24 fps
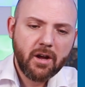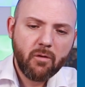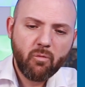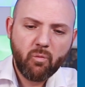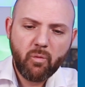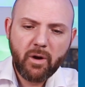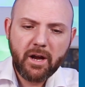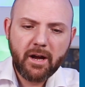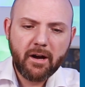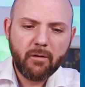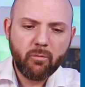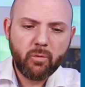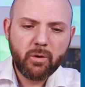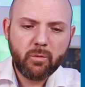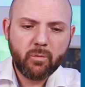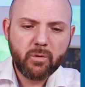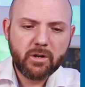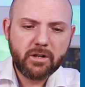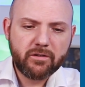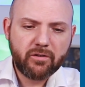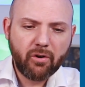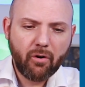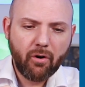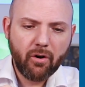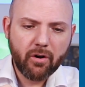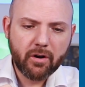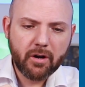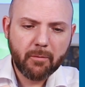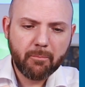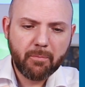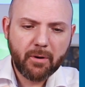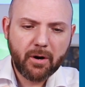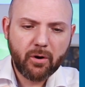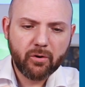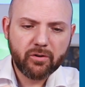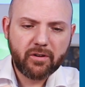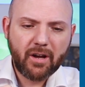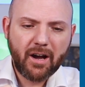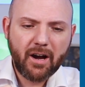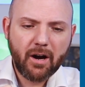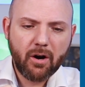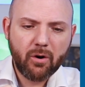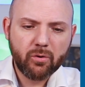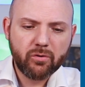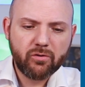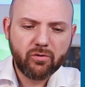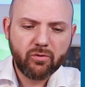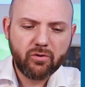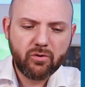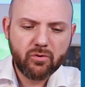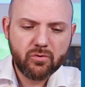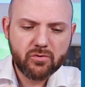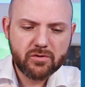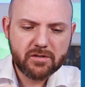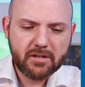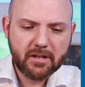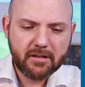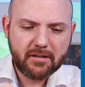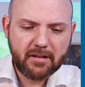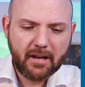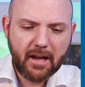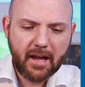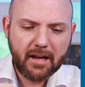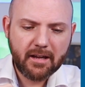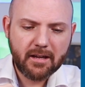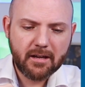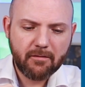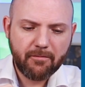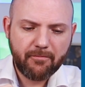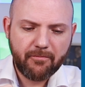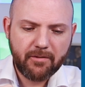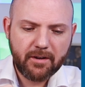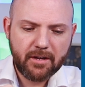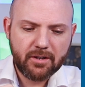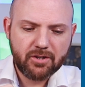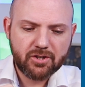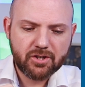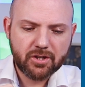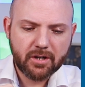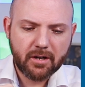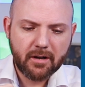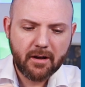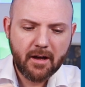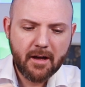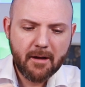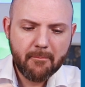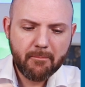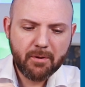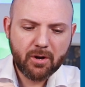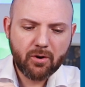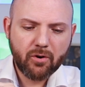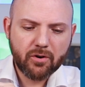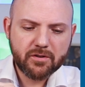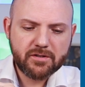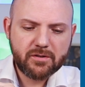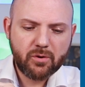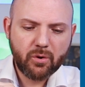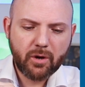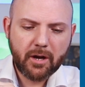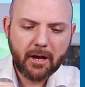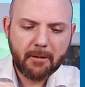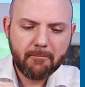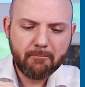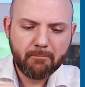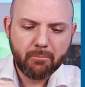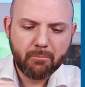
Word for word: where we will talk about how to use the tagging feature because you can